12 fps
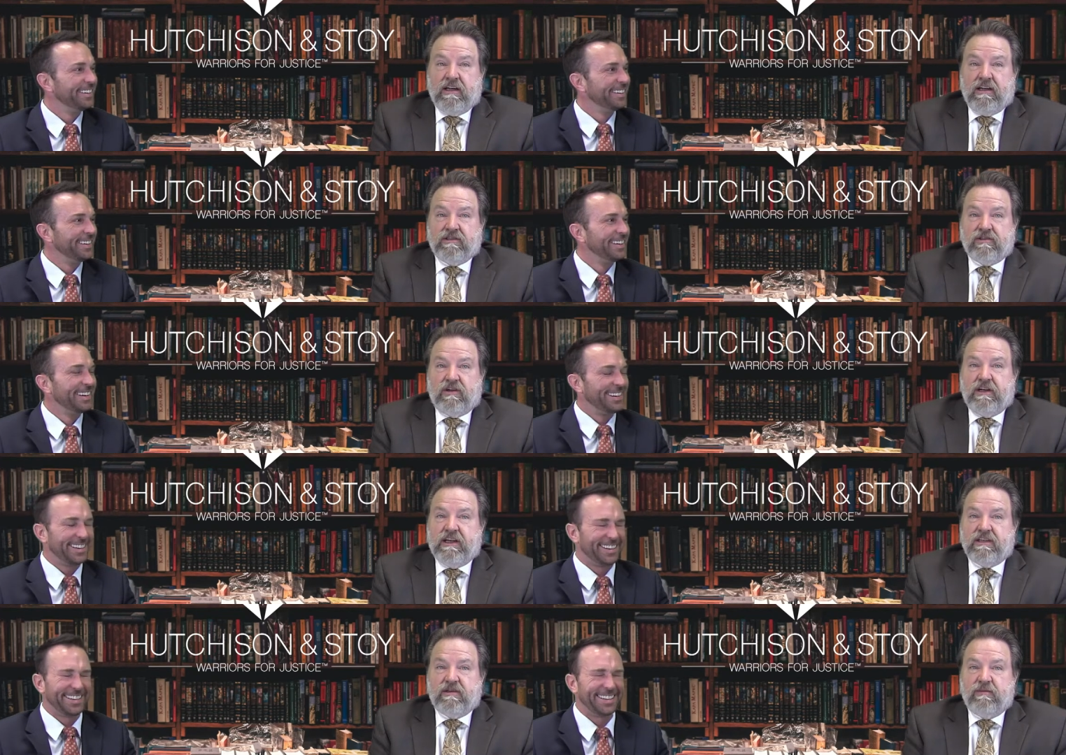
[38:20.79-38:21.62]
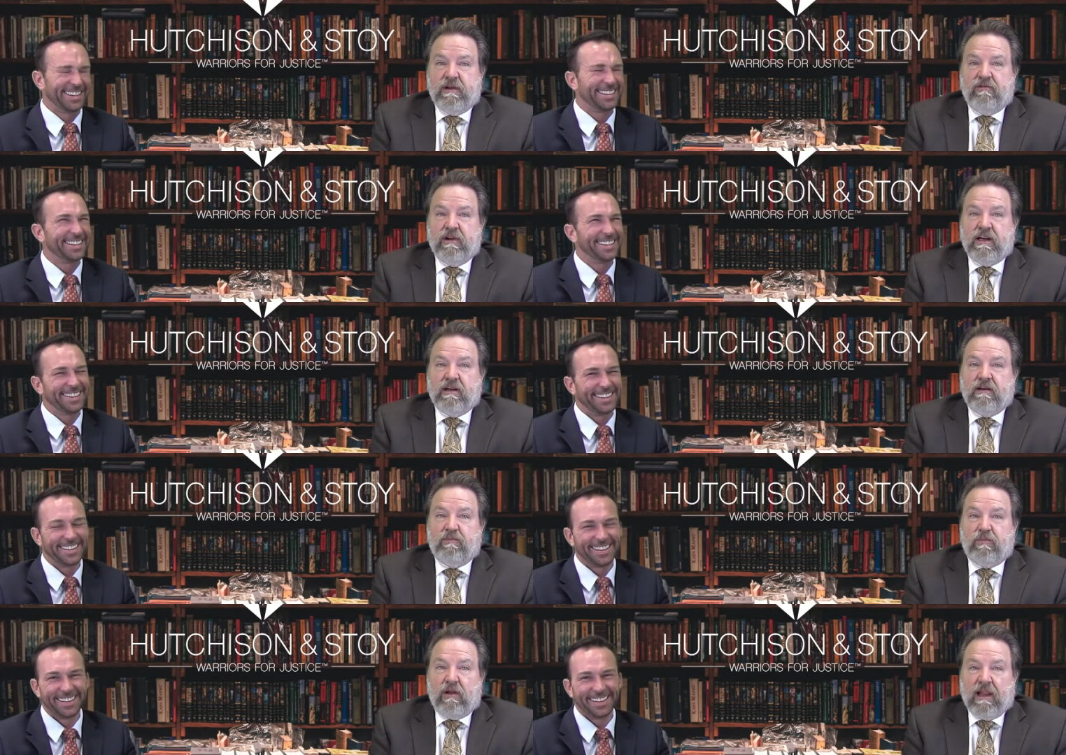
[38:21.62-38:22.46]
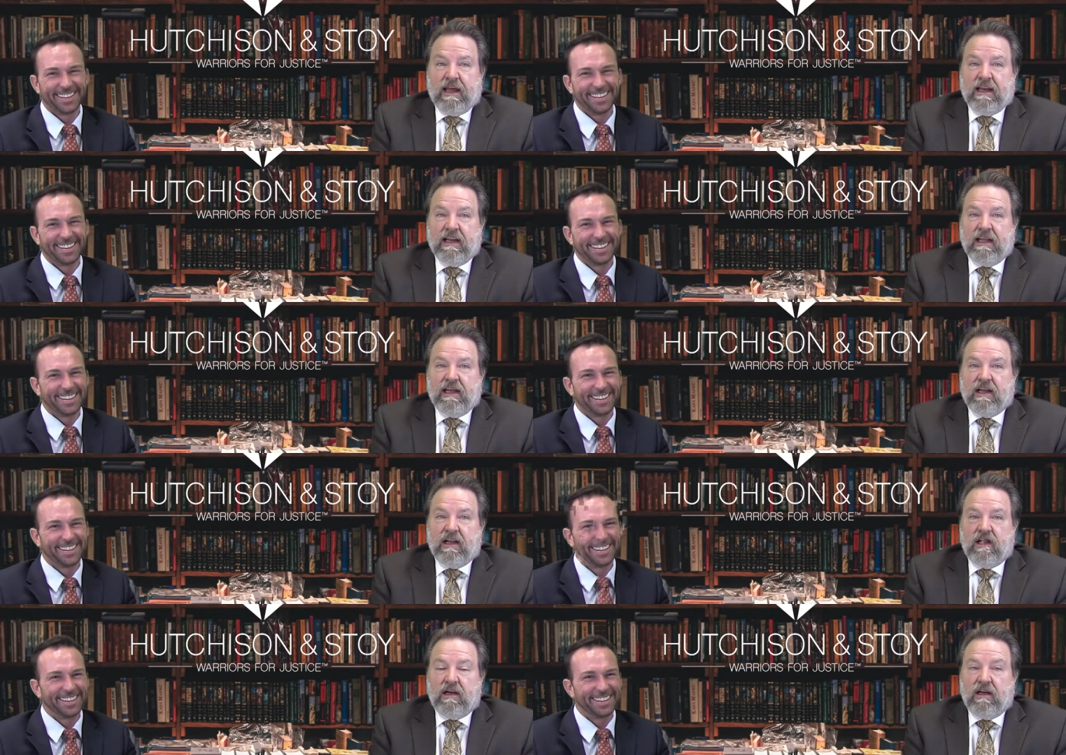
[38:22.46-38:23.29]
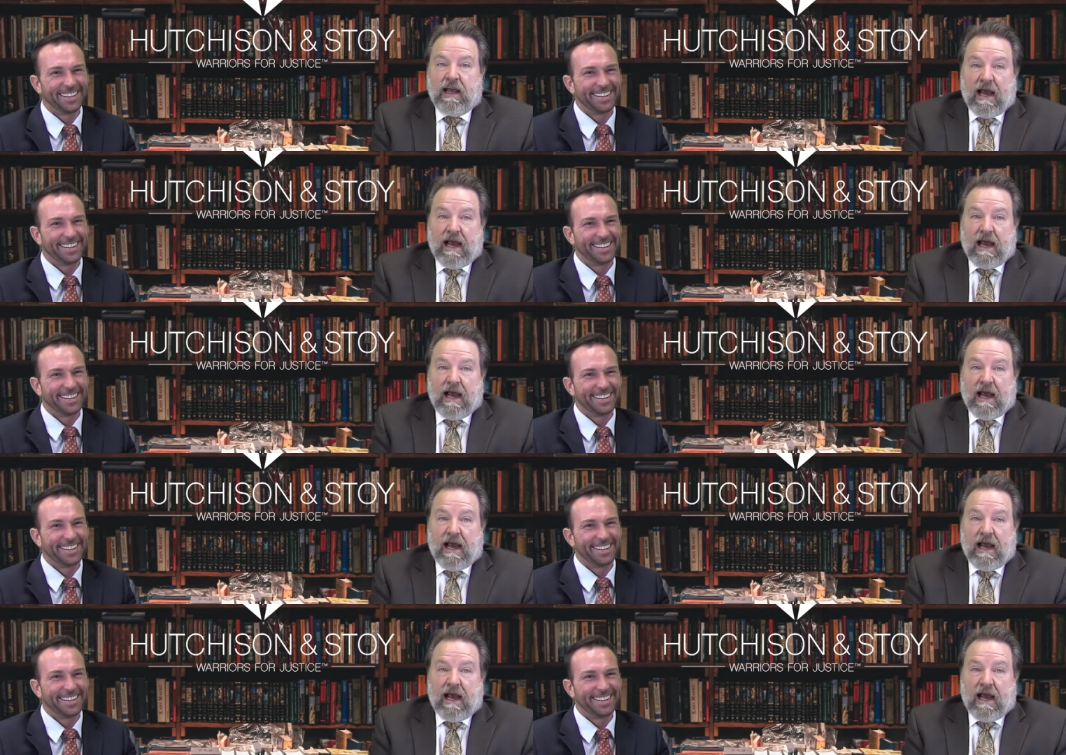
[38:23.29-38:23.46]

Speaker 1: So it needs to be written plainly and clearly.